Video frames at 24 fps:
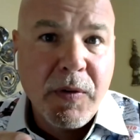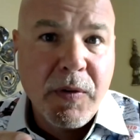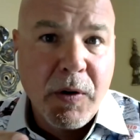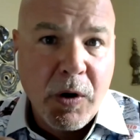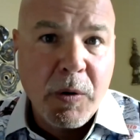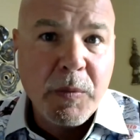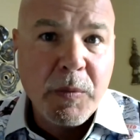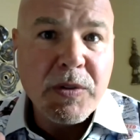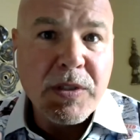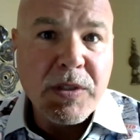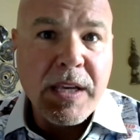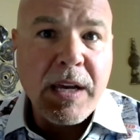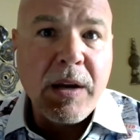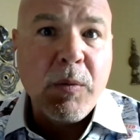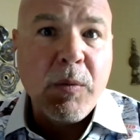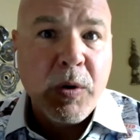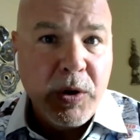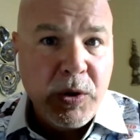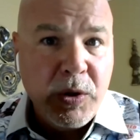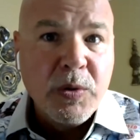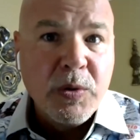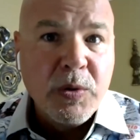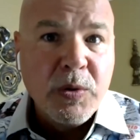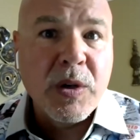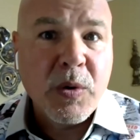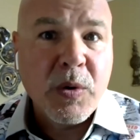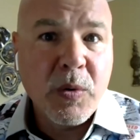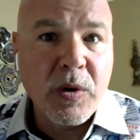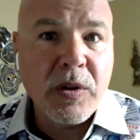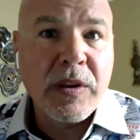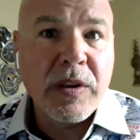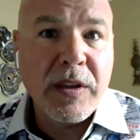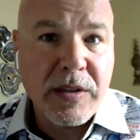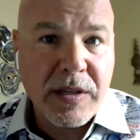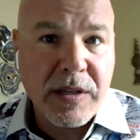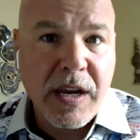firms that were
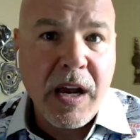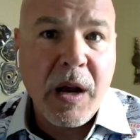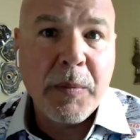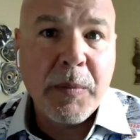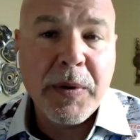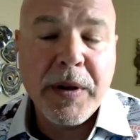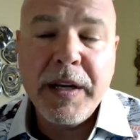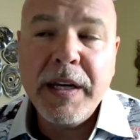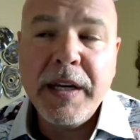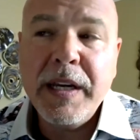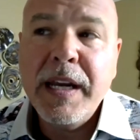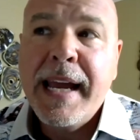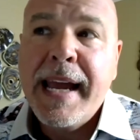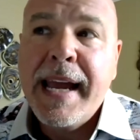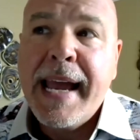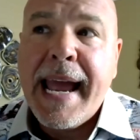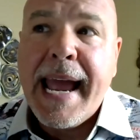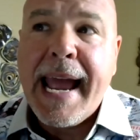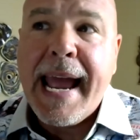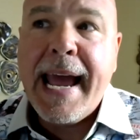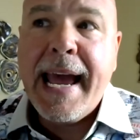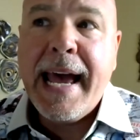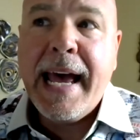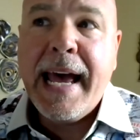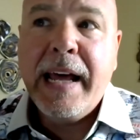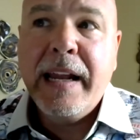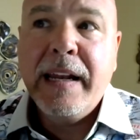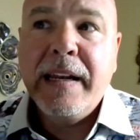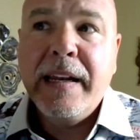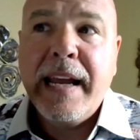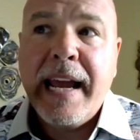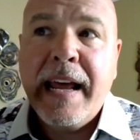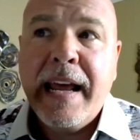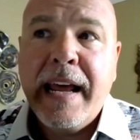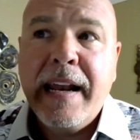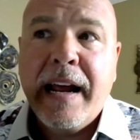using this company.
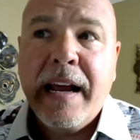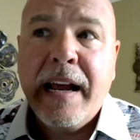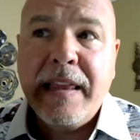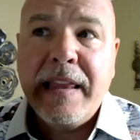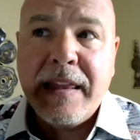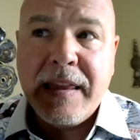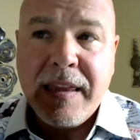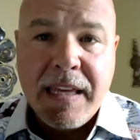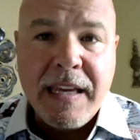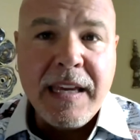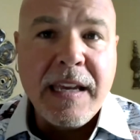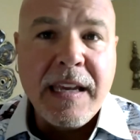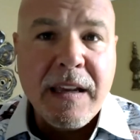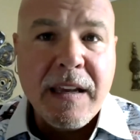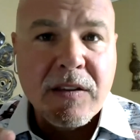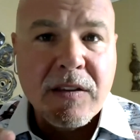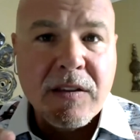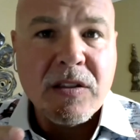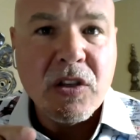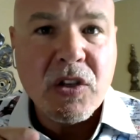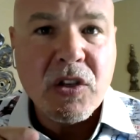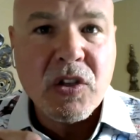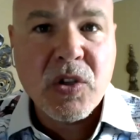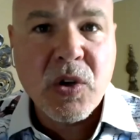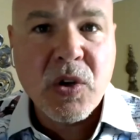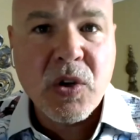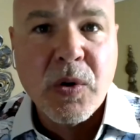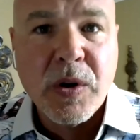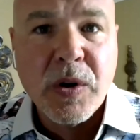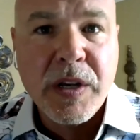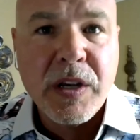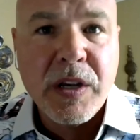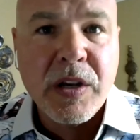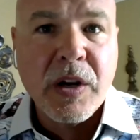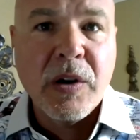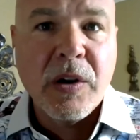And, and I think as the
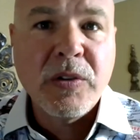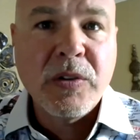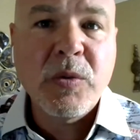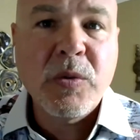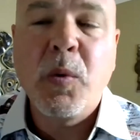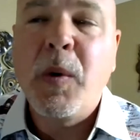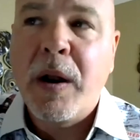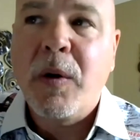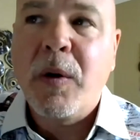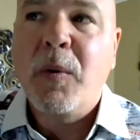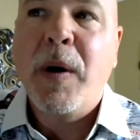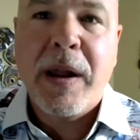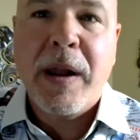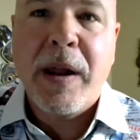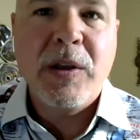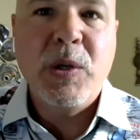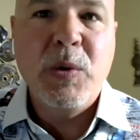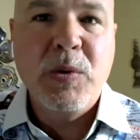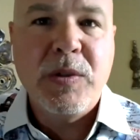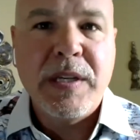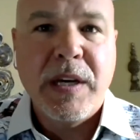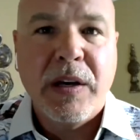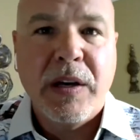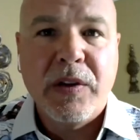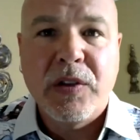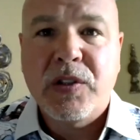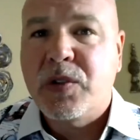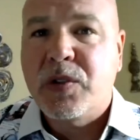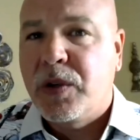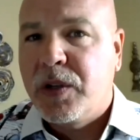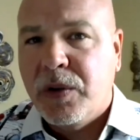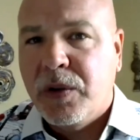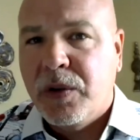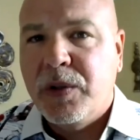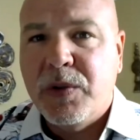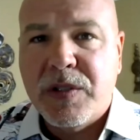story goes, well, why, why don't you tell the
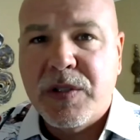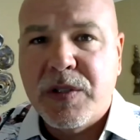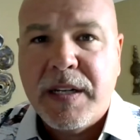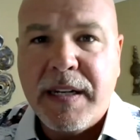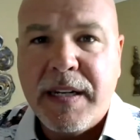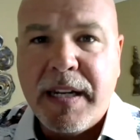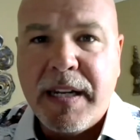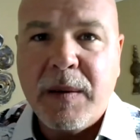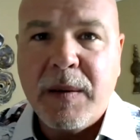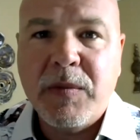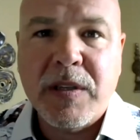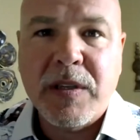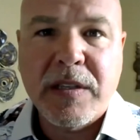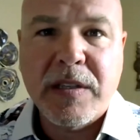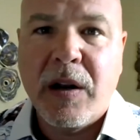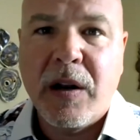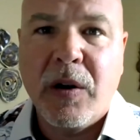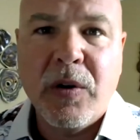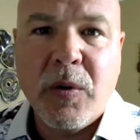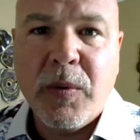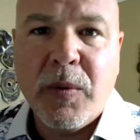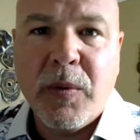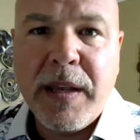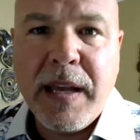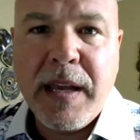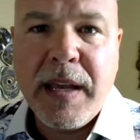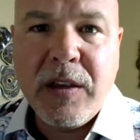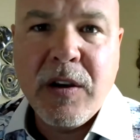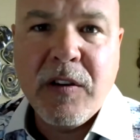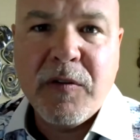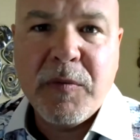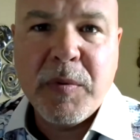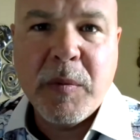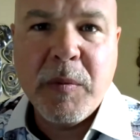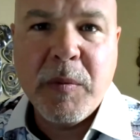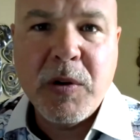story? Don't use any names because I don't know we
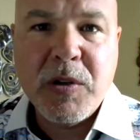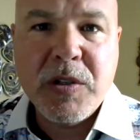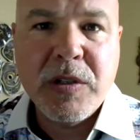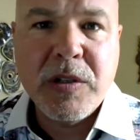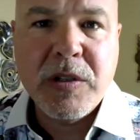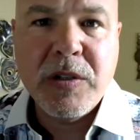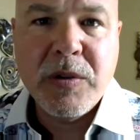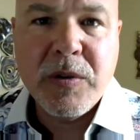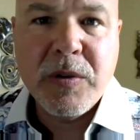yeah, have permission